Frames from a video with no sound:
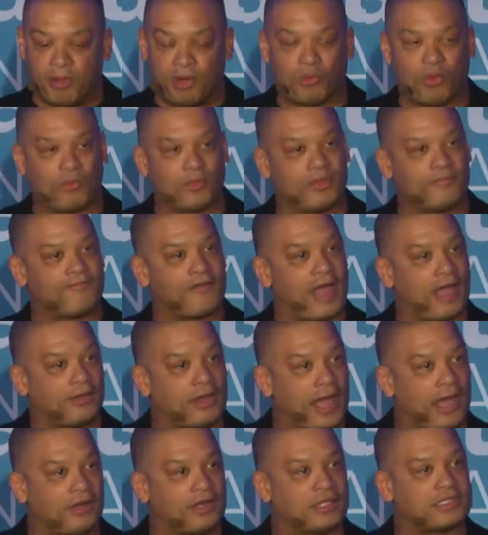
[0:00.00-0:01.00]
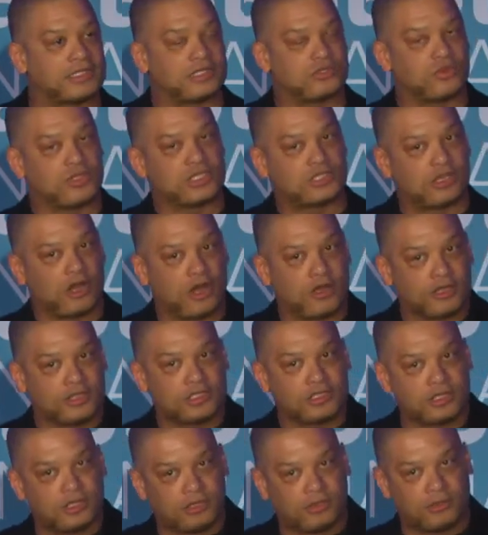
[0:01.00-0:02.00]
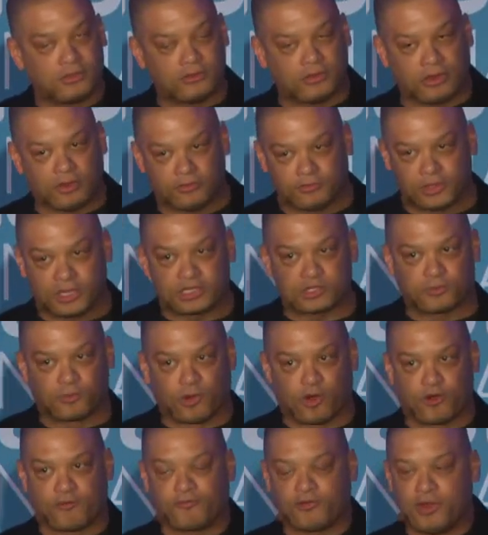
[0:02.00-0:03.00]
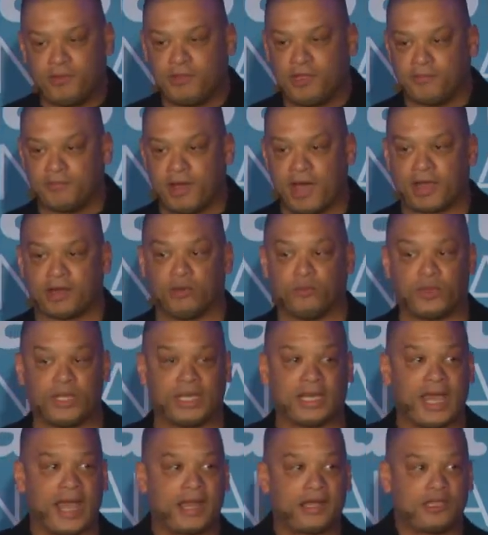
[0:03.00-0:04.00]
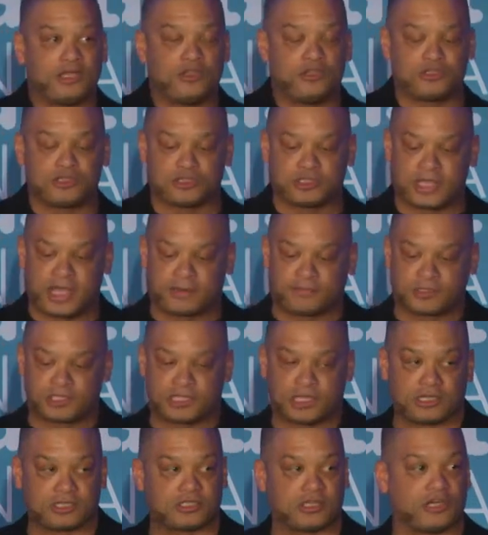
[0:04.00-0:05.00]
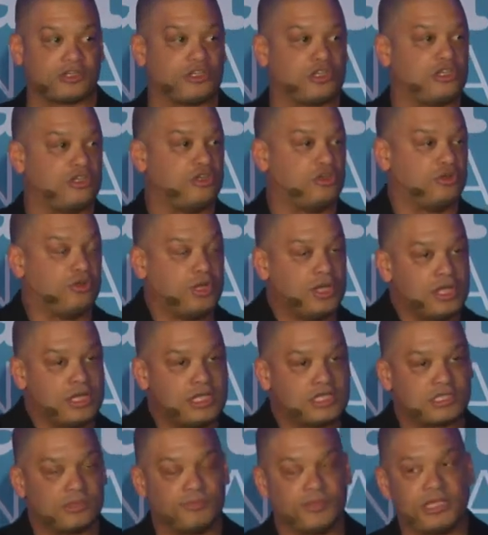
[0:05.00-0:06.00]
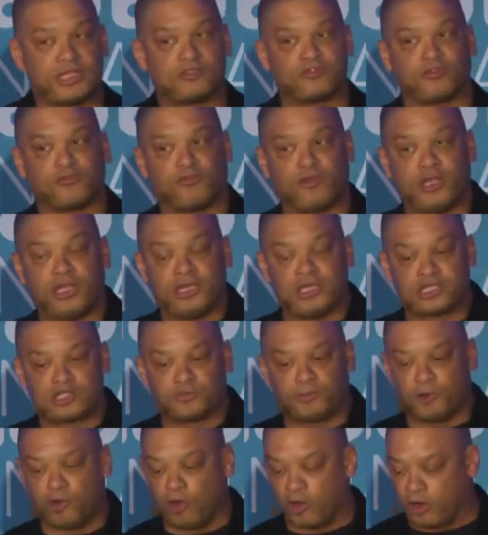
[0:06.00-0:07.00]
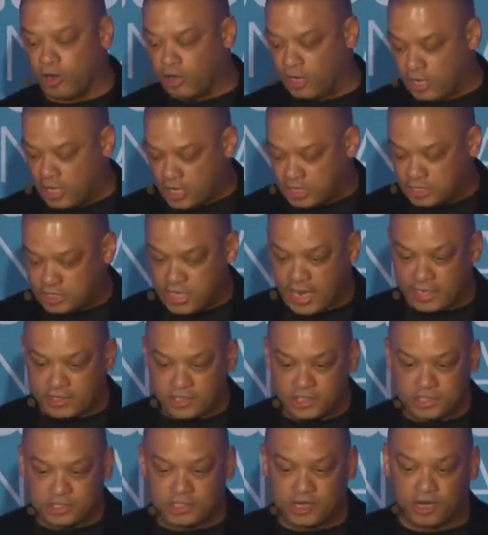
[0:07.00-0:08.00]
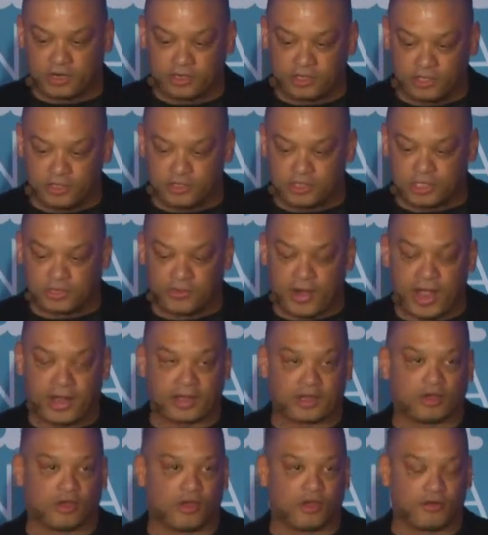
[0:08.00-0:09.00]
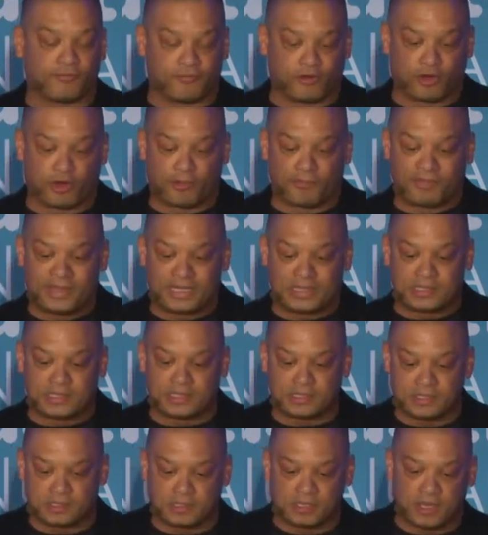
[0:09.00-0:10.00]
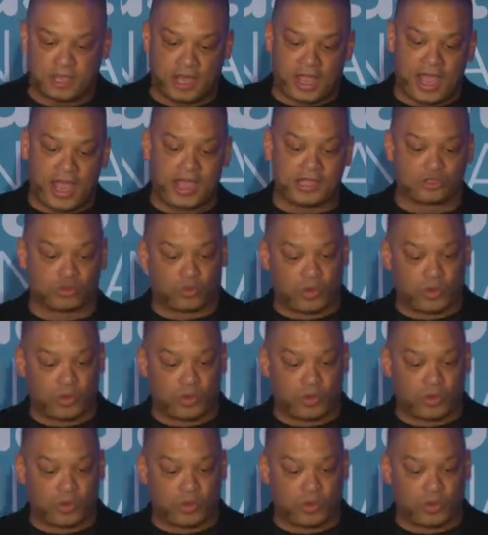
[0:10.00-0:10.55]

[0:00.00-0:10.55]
But what we found out is as we started to uh, explore a freemium model, we let users like Michelle start to do some things for free and explore. She actually started using Rocket Lawyer for her business as